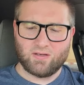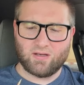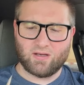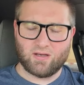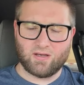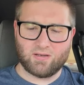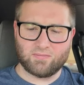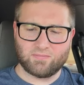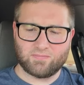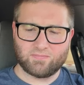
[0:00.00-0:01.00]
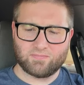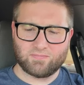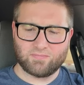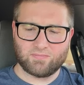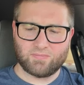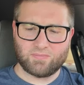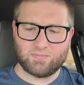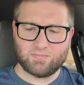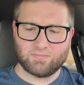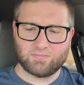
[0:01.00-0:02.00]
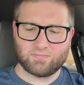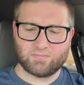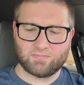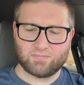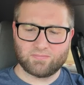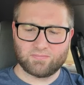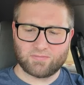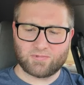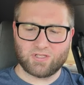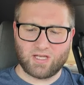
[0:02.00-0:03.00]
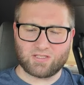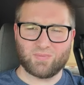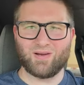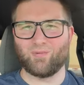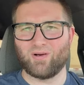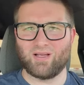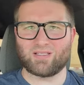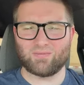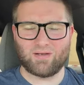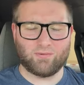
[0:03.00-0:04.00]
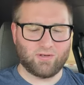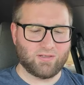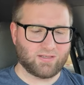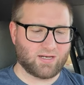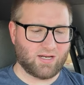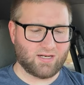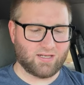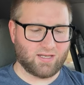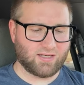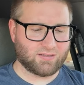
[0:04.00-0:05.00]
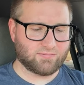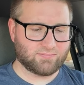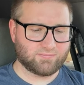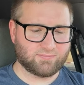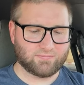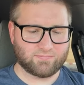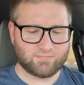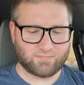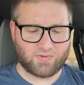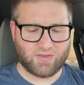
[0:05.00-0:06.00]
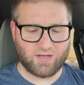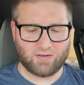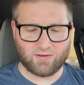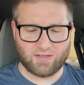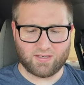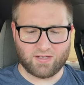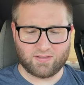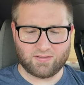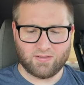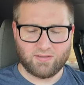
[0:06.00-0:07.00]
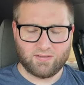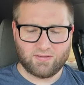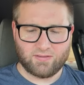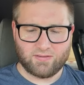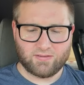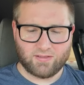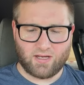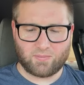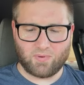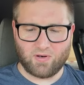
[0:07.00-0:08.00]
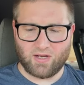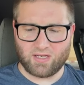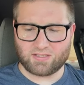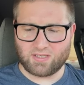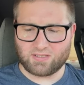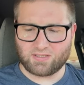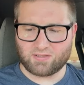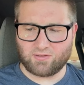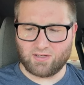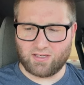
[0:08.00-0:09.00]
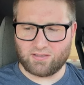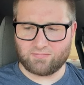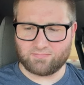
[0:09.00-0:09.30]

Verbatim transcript: Um, so that's my one, that's my one kind of like thing right now. Lock bar access is great.